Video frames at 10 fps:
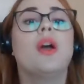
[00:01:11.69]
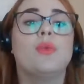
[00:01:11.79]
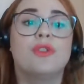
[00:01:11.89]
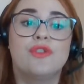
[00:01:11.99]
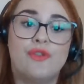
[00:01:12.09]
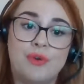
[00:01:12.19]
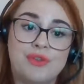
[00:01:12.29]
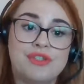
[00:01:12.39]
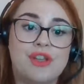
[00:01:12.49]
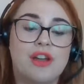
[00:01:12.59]
we'll
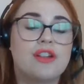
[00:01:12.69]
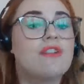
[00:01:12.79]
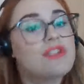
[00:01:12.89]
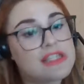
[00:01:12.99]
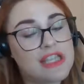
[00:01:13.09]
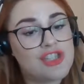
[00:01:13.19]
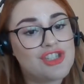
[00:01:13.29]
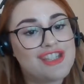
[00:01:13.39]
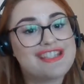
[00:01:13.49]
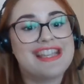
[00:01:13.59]
focus on
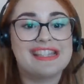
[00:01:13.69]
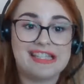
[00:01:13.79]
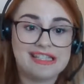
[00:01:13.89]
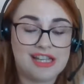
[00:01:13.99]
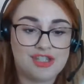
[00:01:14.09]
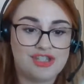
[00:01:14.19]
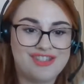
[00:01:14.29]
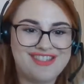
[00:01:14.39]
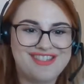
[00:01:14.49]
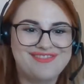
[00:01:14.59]
conversations and
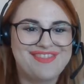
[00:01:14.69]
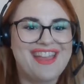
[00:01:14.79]
discussions,